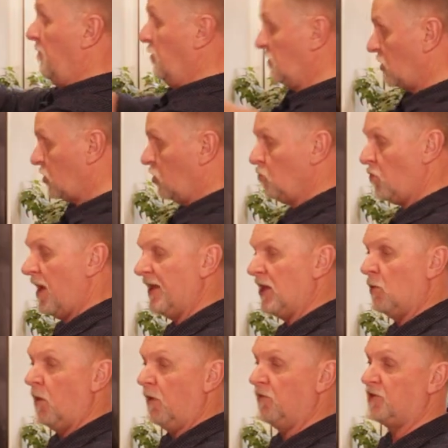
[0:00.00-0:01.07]
positioned where
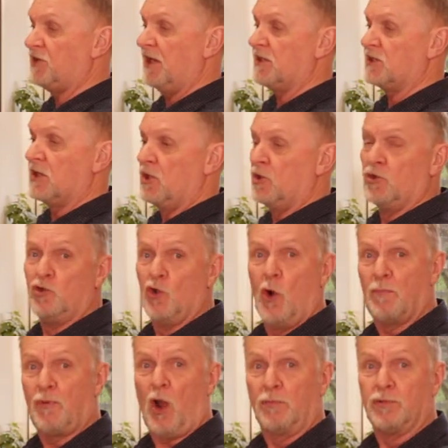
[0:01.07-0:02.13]
you want it,
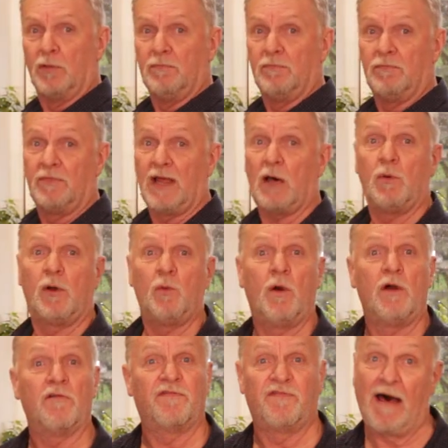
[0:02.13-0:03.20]
no problem. That will
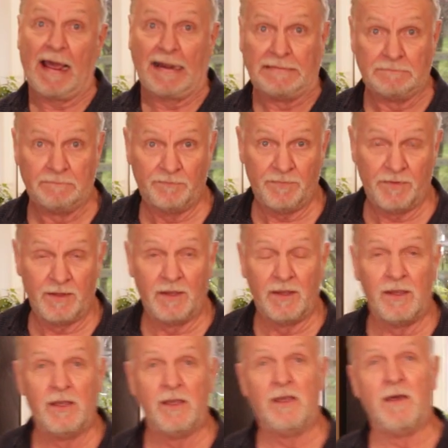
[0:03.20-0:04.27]
work fine.
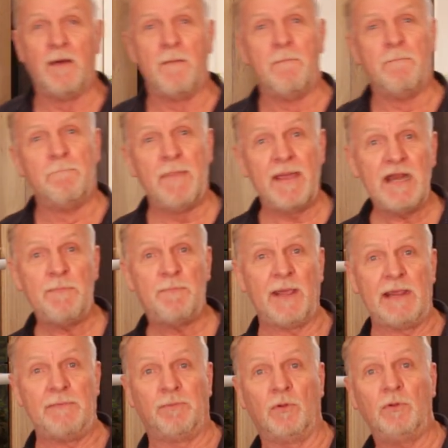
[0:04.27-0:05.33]
Many
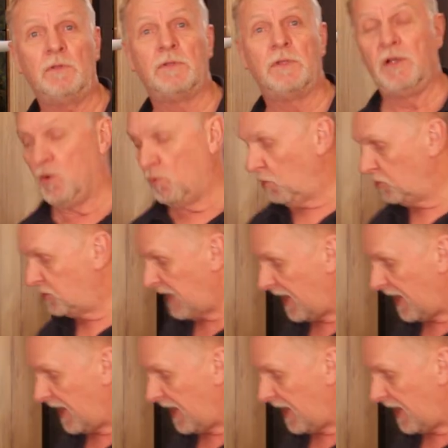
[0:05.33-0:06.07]
people will